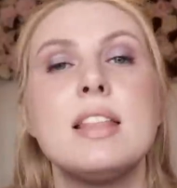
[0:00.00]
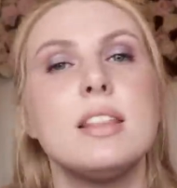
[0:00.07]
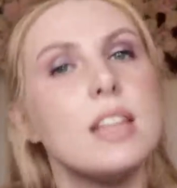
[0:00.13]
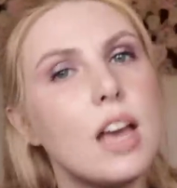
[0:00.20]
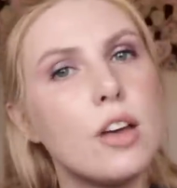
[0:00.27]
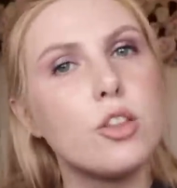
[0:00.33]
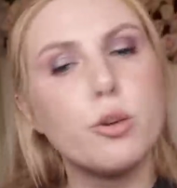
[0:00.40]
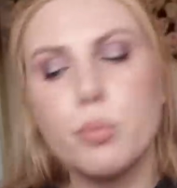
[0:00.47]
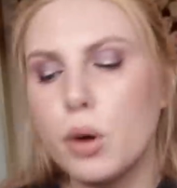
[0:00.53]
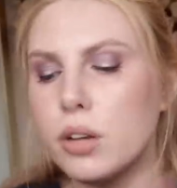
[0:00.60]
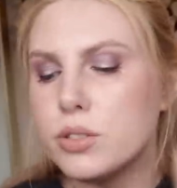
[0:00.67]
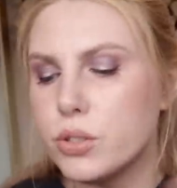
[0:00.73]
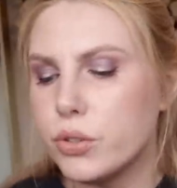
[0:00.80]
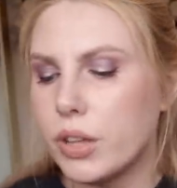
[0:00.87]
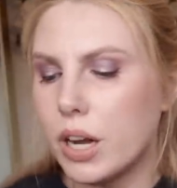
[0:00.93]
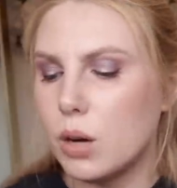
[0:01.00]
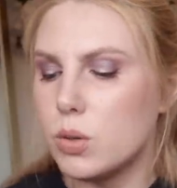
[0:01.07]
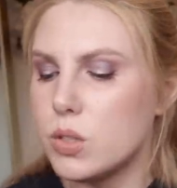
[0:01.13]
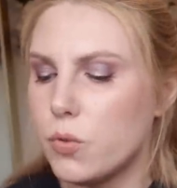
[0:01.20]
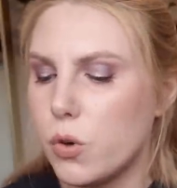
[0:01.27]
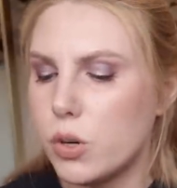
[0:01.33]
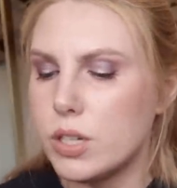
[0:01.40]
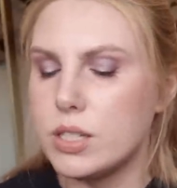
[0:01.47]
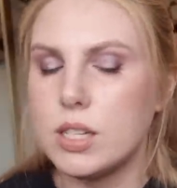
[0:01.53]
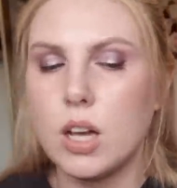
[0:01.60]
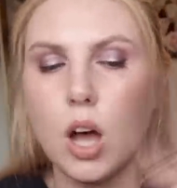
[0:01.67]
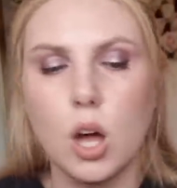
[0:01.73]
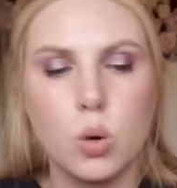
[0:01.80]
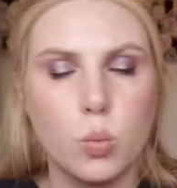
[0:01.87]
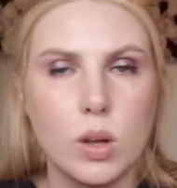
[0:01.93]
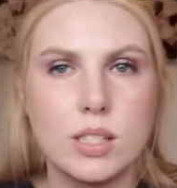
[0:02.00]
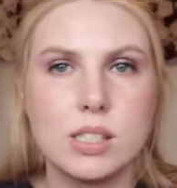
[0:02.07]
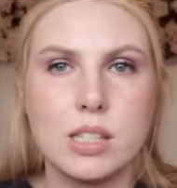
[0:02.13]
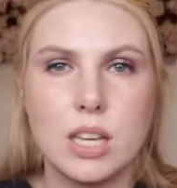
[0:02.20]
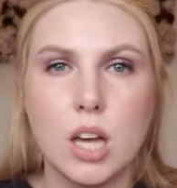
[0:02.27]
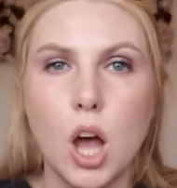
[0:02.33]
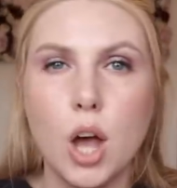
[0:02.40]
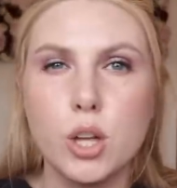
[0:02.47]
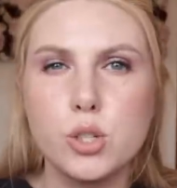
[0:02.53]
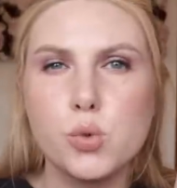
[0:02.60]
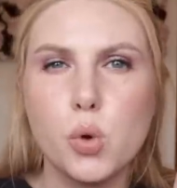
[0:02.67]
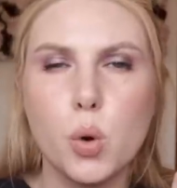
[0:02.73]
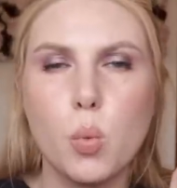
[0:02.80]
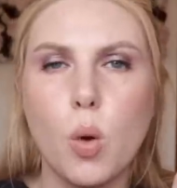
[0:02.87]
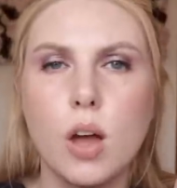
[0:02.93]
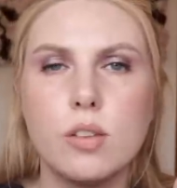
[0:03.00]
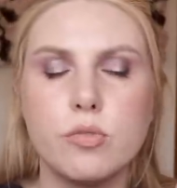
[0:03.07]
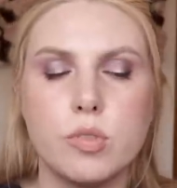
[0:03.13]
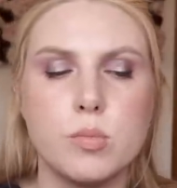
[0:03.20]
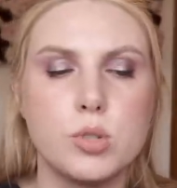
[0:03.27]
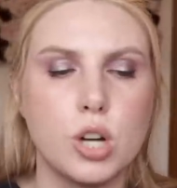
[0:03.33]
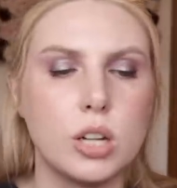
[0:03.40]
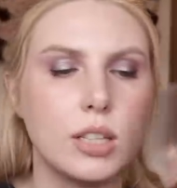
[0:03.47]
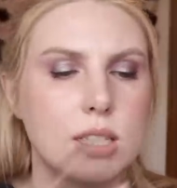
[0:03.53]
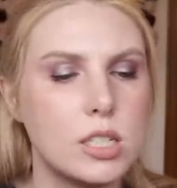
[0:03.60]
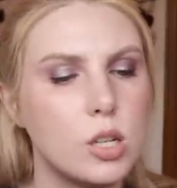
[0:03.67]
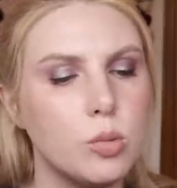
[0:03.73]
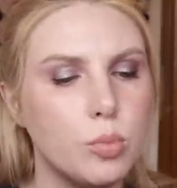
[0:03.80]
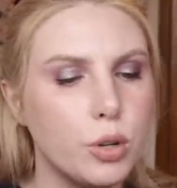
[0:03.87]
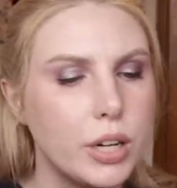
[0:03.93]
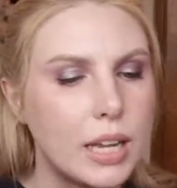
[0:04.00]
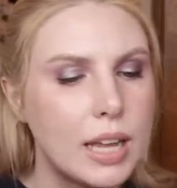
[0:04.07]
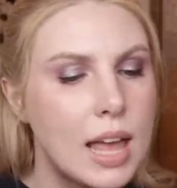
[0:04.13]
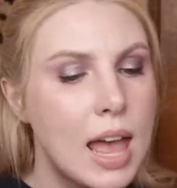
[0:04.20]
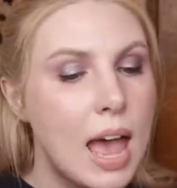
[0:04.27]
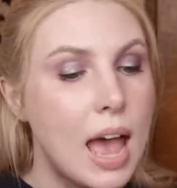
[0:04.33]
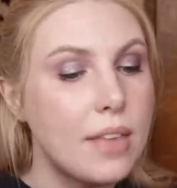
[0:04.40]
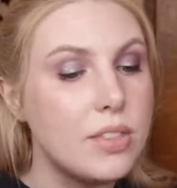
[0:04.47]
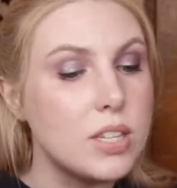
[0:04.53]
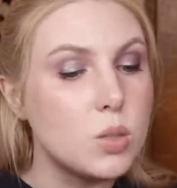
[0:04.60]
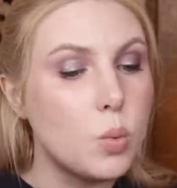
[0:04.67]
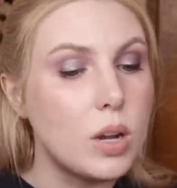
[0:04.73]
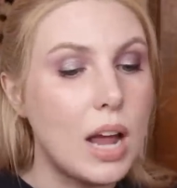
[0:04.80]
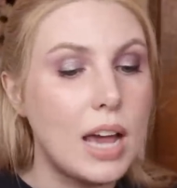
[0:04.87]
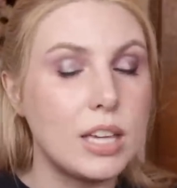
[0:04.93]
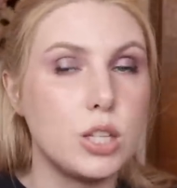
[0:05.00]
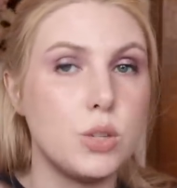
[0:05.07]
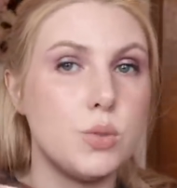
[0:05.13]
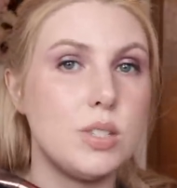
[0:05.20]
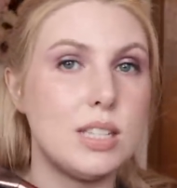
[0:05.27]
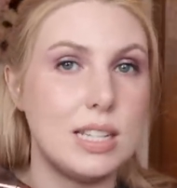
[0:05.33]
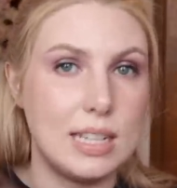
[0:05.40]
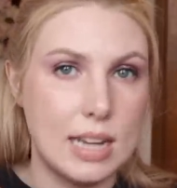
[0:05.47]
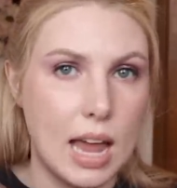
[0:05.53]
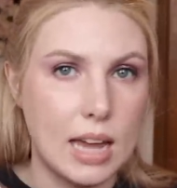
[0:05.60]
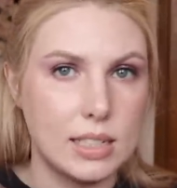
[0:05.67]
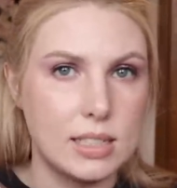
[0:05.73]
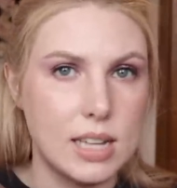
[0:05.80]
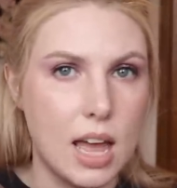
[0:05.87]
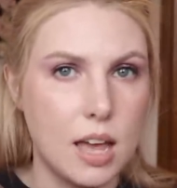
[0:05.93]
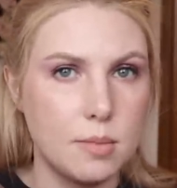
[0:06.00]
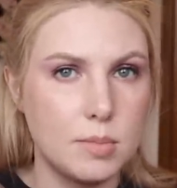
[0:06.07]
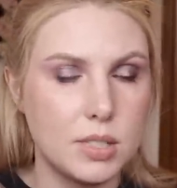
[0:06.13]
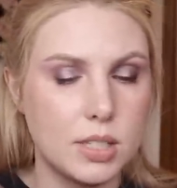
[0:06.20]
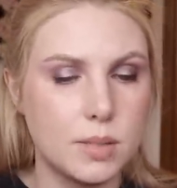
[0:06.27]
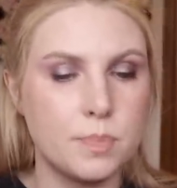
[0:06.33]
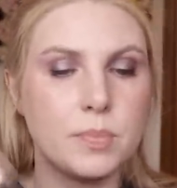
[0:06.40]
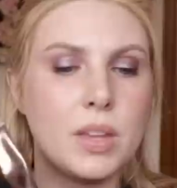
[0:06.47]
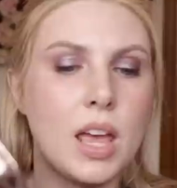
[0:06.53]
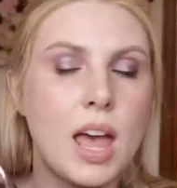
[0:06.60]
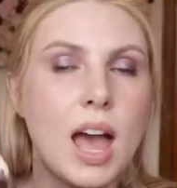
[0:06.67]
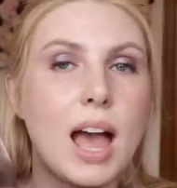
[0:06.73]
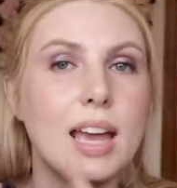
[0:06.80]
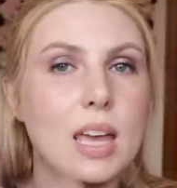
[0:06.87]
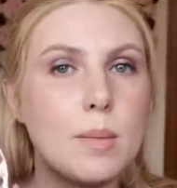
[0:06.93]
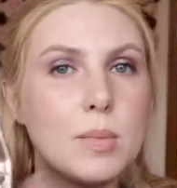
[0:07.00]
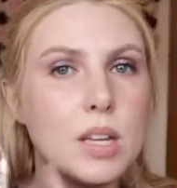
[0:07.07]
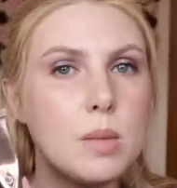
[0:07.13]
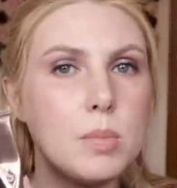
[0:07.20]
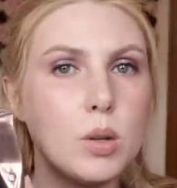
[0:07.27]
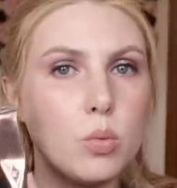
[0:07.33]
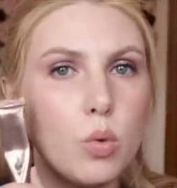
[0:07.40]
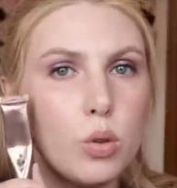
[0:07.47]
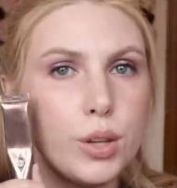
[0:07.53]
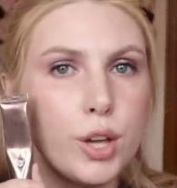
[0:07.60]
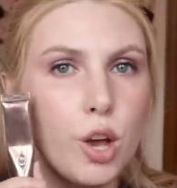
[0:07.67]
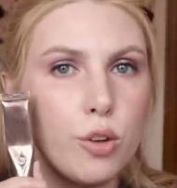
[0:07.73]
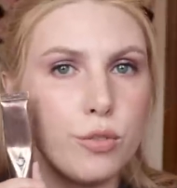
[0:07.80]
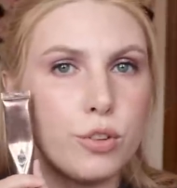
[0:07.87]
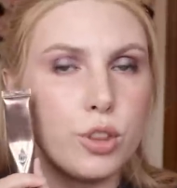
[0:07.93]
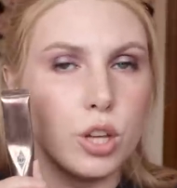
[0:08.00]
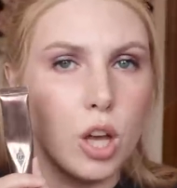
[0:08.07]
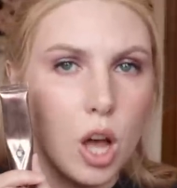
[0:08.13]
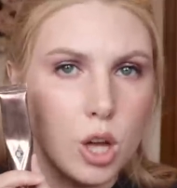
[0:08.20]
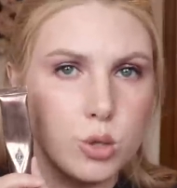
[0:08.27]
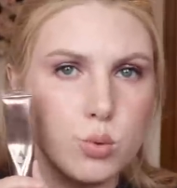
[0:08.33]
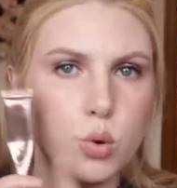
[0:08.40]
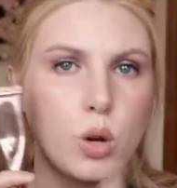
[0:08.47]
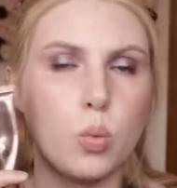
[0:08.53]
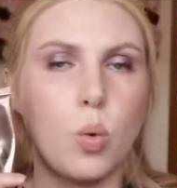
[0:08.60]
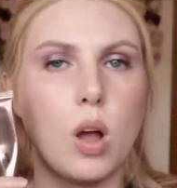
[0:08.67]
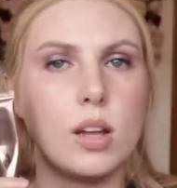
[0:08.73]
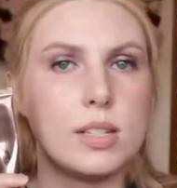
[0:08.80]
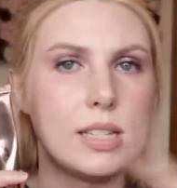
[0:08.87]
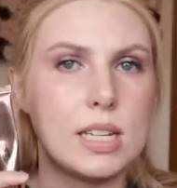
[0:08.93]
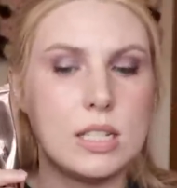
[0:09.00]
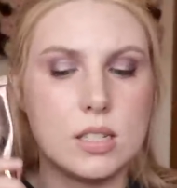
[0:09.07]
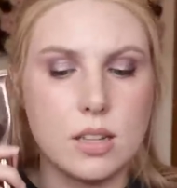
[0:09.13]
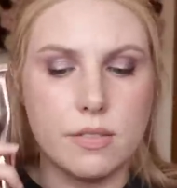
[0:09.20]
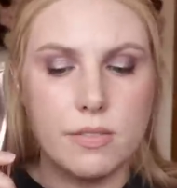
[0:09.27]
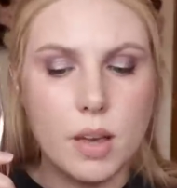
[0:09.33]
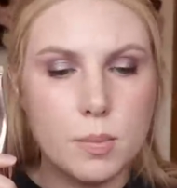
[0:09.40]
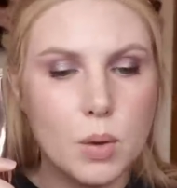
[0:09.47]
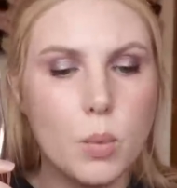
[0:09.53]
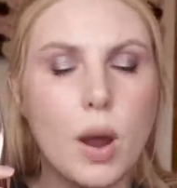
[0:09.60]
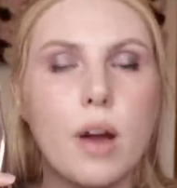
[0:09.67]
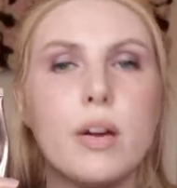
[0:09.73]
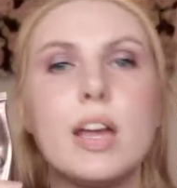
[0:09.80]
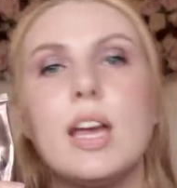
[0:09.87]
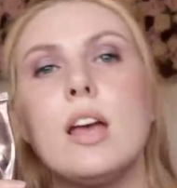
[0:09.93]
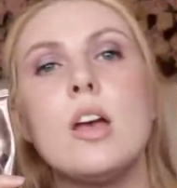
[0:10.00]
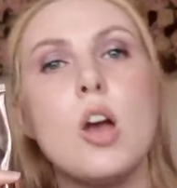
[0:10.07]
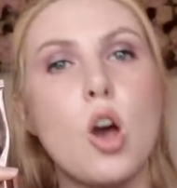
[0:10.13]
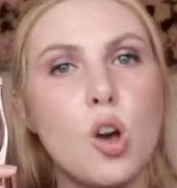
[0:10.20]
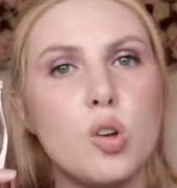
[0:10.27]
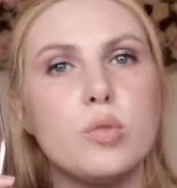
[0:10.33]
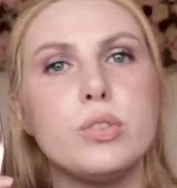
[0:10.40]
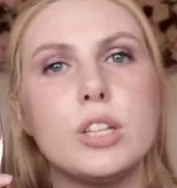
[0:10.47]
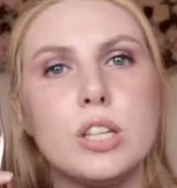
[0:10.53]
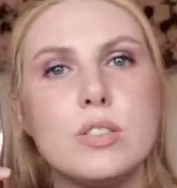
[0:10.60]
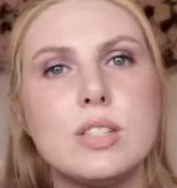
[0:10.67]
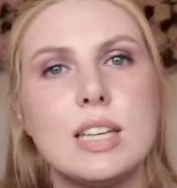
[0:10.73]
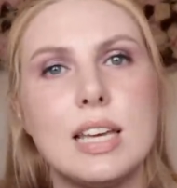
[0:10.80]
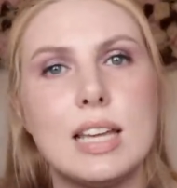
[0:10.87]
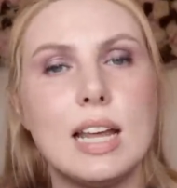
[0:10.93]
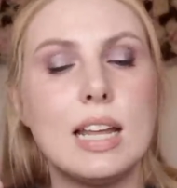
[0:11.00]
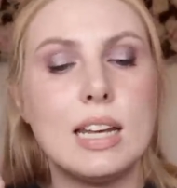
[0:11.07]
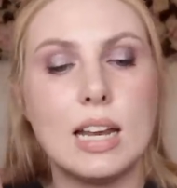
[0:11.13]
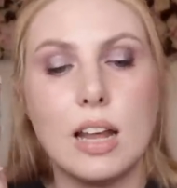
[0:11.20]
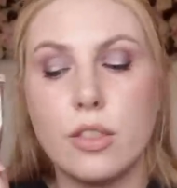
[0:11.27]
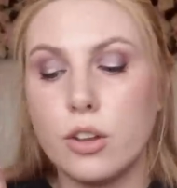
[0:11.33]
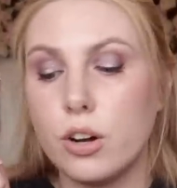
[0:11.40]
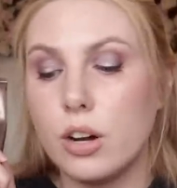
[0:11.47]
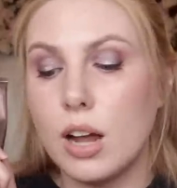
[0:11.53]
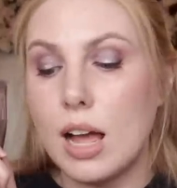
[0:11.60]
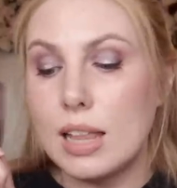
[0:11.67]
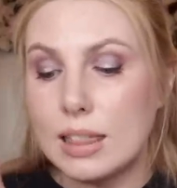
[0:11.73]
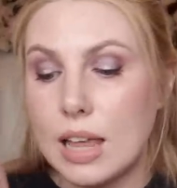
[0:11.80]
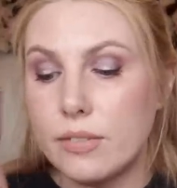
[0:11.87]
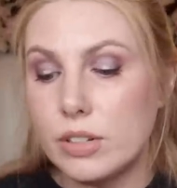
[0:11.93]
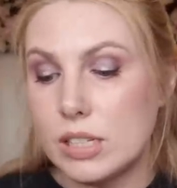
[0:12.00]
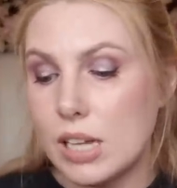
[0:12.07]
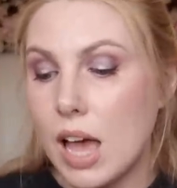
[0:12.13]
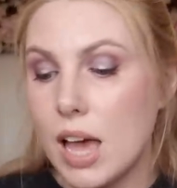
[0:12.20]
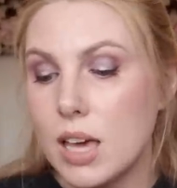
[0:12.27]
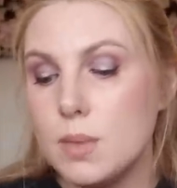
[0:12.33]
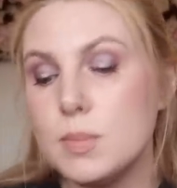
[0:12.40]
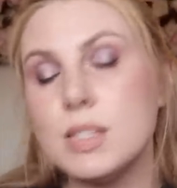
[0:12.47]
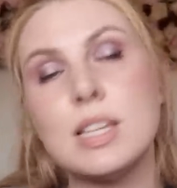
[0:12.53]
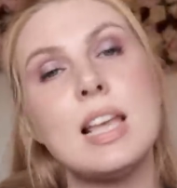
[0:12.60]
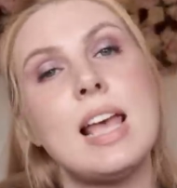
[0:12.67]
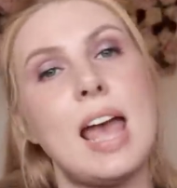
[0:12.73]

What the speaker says: The other bronzer that I was focusing on was the Contour one from Charlotte Tilbury, and this one I used 9 times. I am going to be rolling over the contour wand into February, hopefully using it in another 11 times.